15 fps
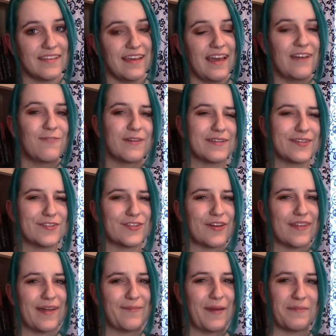It was the
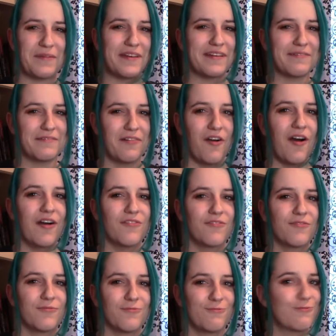show that made me
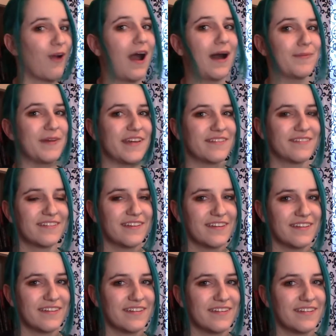love
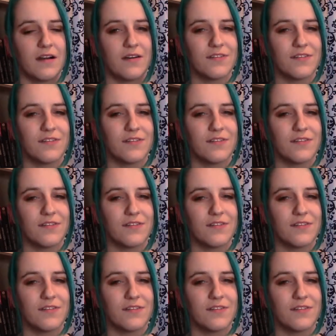Robin.